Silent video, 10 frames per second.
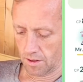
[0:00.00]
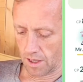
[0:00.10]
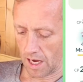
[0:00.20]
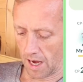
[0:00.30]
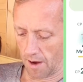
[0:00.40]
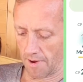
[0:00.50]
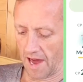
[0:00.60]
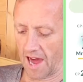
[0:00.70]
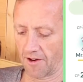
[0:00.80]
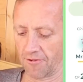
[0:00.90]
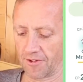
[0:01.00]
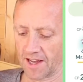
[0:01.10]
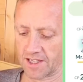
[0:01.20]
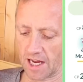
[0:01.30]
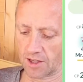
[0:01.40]
Um, if
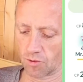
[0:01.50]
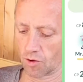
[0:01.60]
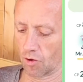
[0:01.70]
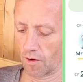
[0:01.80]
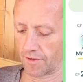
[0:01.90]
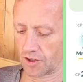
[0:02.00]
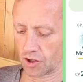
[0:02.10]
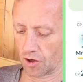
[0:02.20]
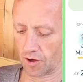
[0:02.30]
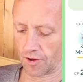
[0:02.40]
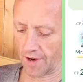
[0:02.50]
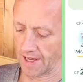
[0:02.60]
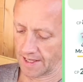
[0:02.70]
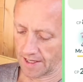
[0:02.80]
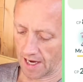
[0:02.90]
this, I don't know if it's two or
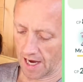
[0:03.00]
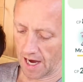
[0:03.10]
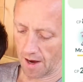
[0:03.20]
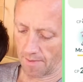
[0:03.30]
three. Um,